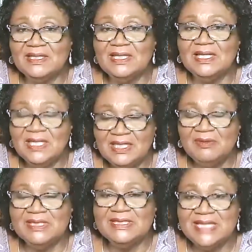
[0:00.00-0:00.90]
the lady
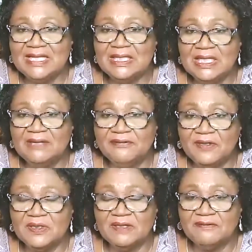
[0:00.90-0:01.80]
was standing in
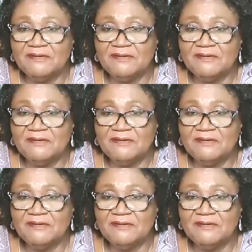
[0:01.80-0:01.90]
front of